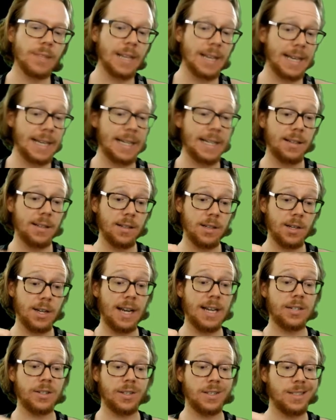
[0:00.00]
And it could
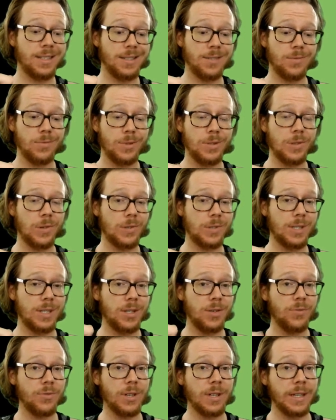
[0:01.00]
actually just result in
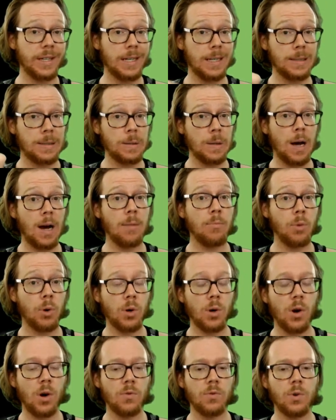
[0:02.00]
you feeling a lot
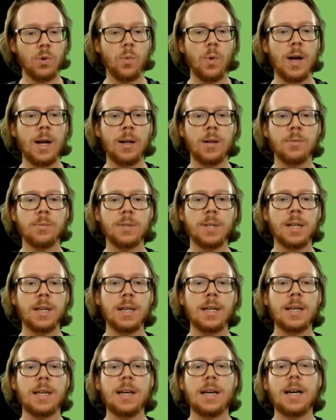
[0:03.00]
more overwhelmed.
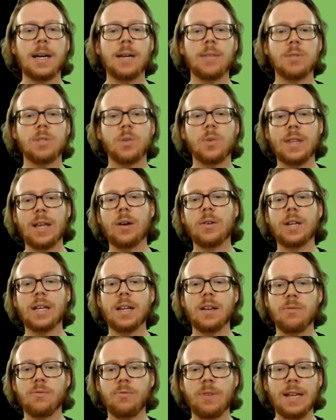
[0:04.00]
So without
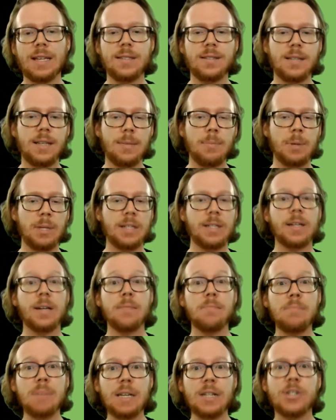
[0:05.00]
getting face deep in
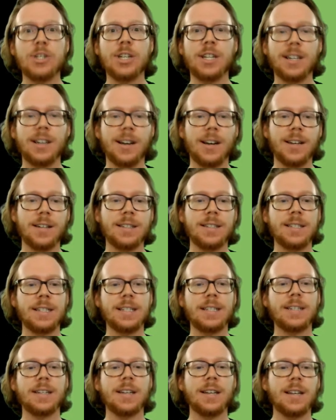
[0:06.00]
commission
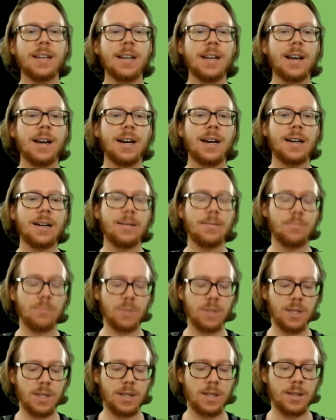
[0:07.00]
hunting,
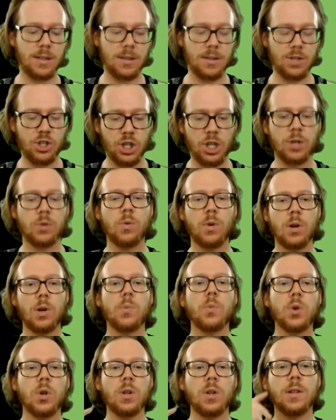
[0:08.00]
general
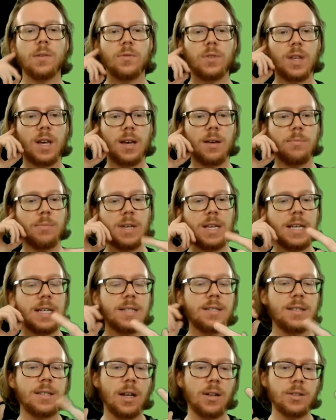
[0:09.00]
rule of thumb,
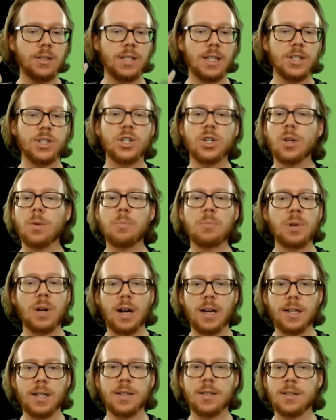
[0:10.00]
sell digital
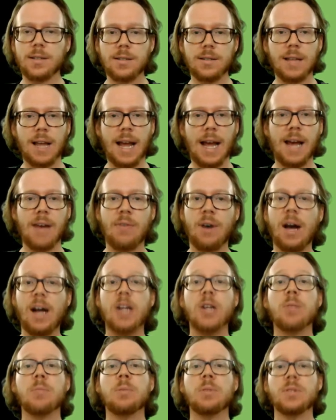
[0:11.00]
products that have
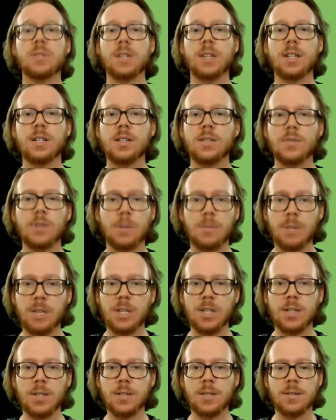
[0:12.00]
higher percentage of
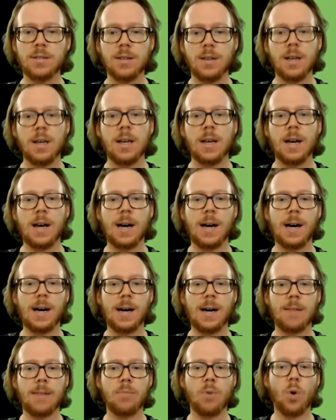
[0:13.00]
commissions,
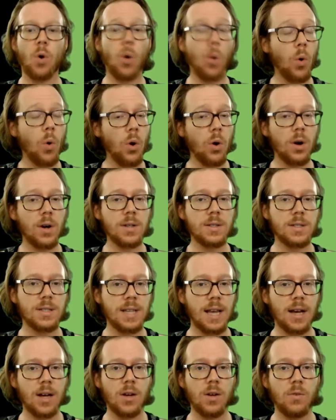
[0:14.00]
or
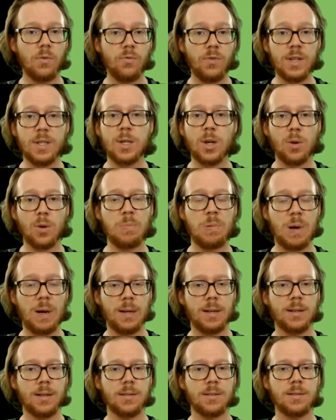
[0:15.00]
sell physical
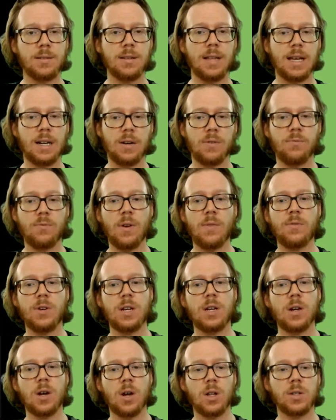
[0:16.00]
products that are
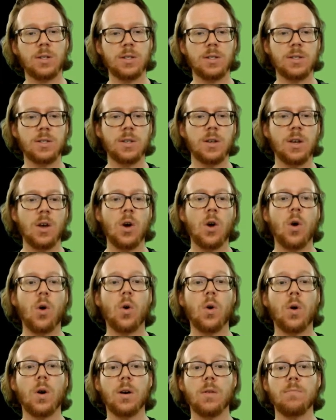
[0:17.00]
$50
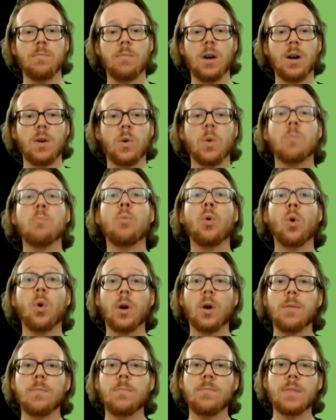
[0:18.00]
or
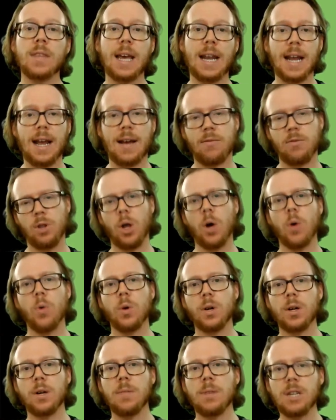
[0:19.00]
more that have
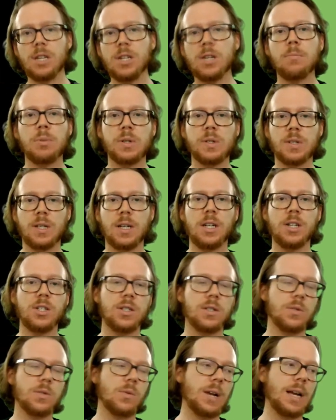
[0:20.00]
lower commission
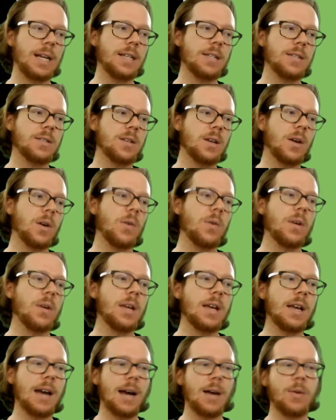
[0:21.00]
percentages, right? So
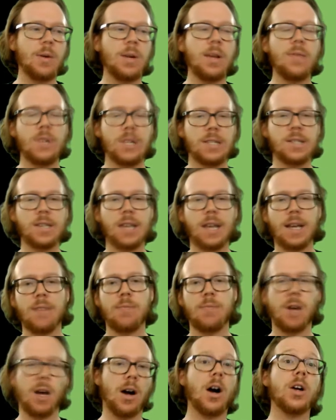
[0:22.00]
I would even
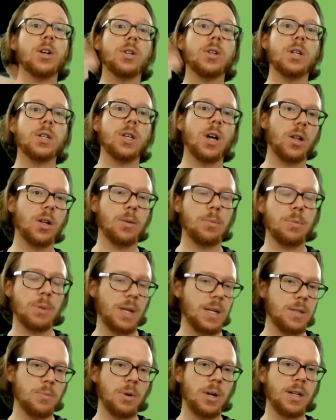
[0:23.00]
say $100
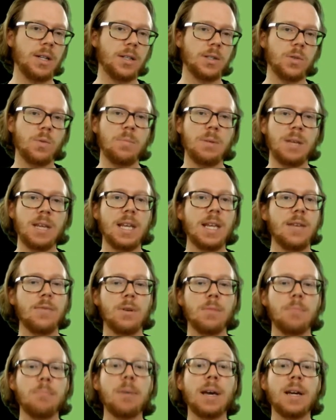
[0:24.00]
plus products would be
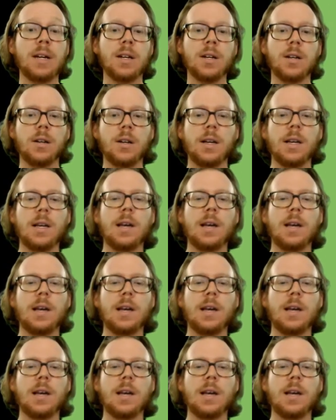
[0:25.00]
even better,